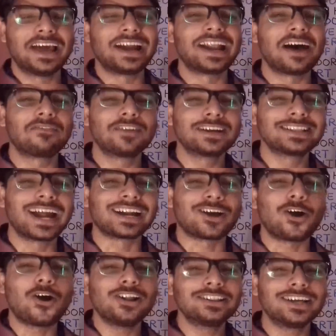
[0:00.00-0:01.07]
And after
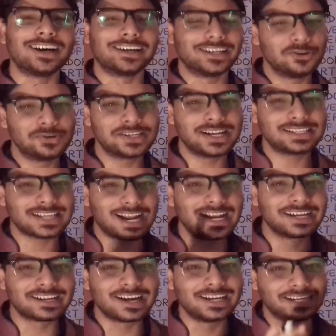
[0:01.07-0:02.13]
that all the new cells are
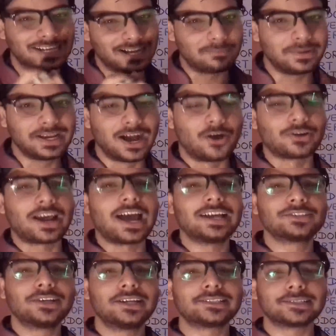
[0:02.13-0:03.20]
literally coming out
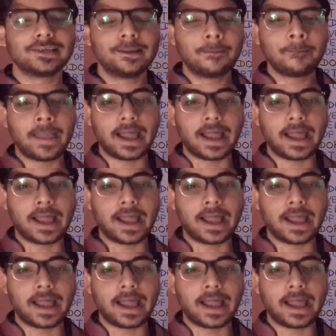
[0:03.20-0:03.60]
as well as